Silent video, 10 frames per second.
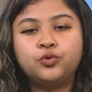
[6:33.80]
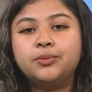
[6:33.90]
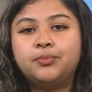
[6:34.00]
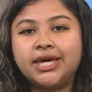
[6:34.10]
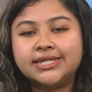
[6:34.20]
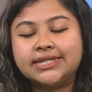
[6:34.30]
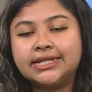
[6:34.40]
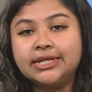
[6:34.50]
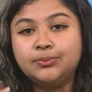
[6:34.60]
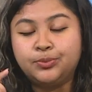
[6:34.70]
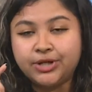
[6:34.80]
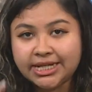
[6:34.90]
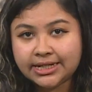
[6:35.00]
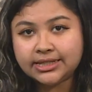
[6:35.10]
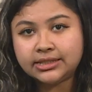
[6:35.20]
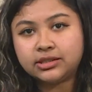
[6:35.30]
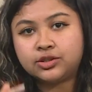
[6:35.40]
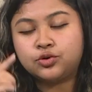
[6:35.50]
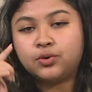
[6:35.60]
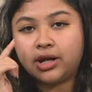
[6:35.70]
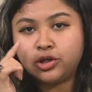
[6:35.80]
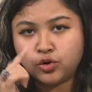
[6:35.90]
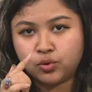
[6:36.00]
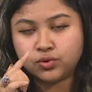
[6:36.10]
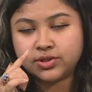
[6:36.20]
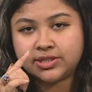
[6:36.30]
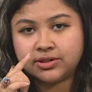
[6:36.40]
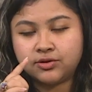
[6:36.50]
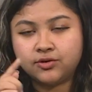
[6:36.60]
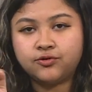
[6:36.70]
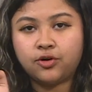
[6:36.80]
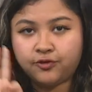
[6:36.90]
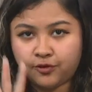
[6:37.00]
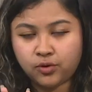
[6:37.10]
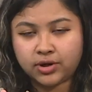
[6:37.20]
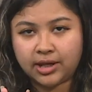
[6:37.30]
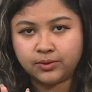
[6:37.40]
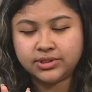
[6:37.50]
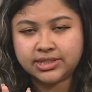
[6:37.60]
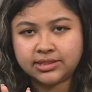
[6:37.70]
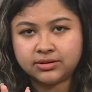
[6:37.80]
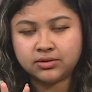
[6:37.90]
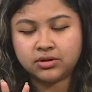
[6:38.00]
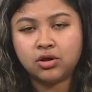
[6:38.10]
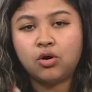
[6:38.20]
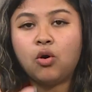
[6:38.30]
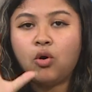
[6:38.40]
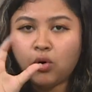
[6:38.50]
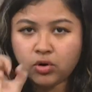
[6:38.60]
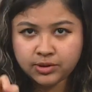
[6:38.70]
basically breathe in through our nose for 4 counts, hold